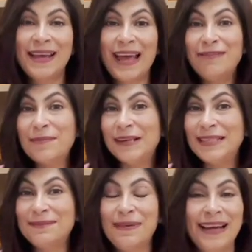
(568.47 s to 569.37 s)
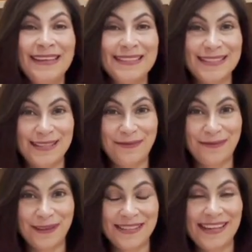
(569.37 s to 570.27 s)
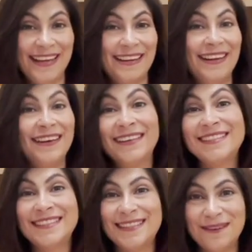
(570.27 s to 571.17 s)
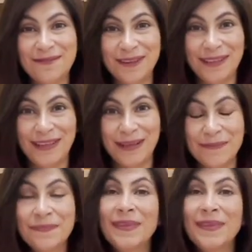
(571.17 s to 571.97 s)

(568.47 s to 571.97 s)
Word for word: Everybody's mind is different. It learns differently.